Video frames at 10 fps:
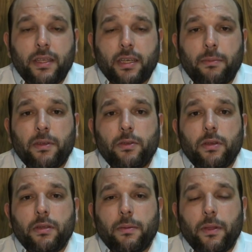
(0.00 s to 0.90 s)
This
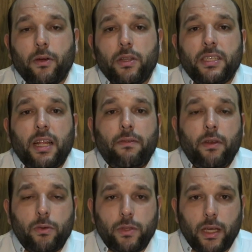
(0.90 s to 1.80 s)
is something called
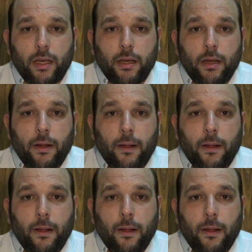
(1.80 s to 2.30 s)
self-loading.